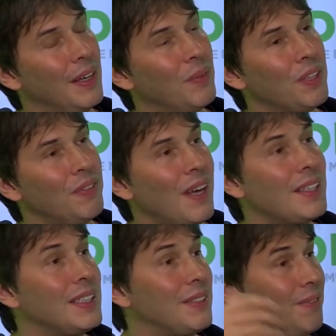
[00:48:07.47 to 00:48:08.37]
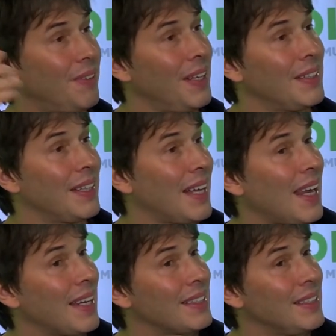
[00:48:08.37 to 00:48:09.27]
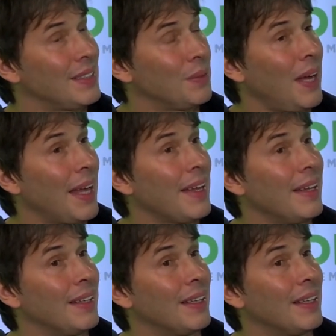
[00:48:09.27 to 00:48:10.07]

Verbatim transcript: And what you find is the further the galaxy is away,